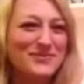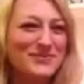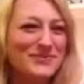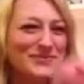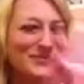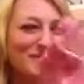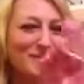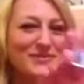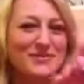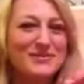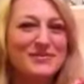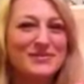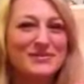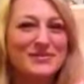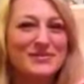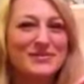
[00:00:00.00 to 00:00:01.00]

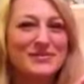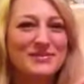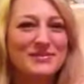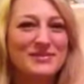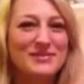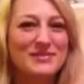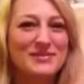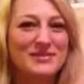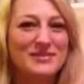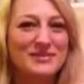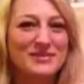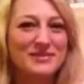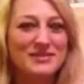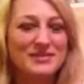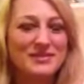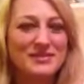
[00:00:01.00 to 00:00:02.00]

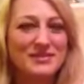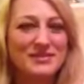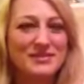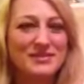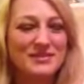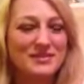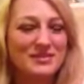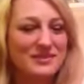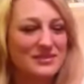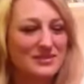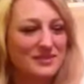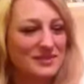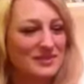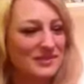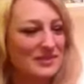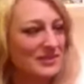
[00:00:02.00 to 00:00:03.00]

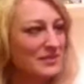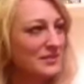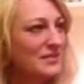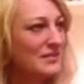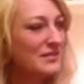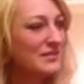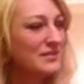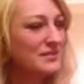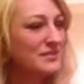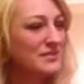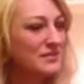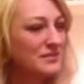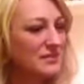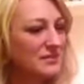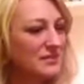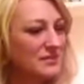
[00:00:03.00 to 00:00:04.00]

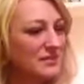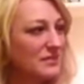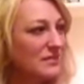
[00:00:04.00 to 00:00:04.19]
No words are spoken by the person on screen.